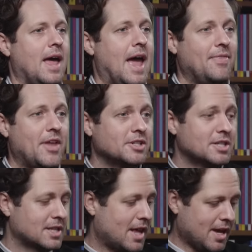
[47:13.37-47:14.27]
And they're
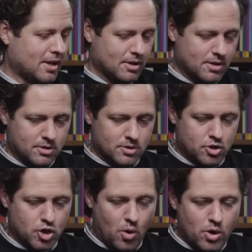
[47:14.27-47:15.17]
just like,
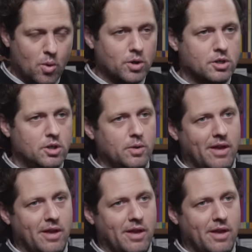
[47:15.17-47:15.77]
don't know what to do.